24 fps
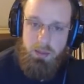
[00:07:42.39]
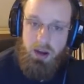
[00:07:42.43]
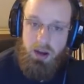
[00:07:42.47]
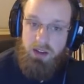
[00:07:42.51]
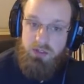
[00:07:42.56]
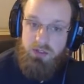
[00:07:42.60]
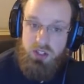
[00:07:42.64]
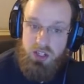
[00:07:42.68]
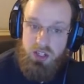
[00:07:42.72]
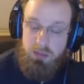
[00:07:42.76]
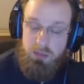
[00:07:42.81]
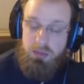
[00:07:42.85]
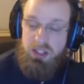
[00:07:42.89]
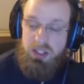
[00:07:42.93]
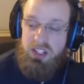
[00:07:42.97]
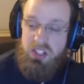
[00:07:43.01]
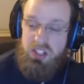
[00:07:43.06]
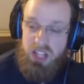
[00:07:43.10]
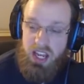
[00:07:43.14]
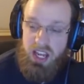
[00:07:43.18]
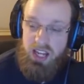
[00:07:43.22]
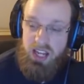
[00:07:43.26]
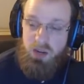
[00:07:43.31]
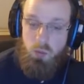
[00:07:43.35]
of simply
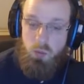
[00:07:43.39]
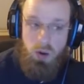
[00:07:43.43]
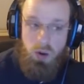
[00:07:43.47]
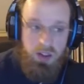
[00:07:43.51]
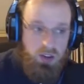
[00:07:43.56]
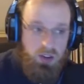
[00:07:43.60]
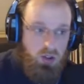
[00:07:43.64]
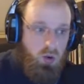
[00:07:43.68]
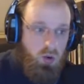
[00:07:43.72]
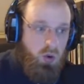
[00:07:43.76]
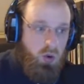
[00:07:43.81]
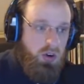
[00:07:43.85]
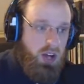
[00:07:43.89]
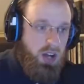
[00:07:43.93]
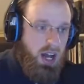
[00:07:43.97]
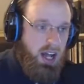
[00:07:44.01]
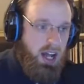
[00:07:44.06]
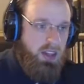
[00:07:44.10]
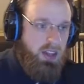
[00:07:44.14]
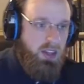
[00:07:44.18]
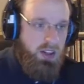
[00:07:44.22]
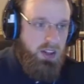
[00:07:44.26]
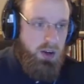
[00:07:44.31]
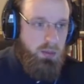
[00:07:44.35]
saying whether or
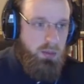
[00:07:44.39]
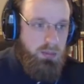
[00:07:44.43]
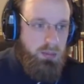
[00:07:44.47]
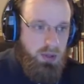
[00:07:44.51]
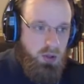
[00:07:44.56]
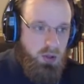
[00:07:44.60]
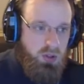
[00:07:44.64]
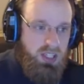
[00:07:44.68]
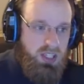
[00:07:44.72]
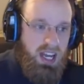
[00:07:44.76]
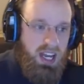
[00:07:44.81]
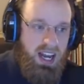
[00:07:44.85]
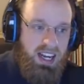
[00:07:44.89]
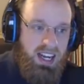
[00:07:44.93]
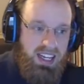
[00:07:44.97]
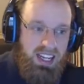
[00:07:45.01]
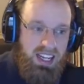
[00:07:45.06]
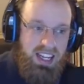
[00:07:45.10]
not their build guide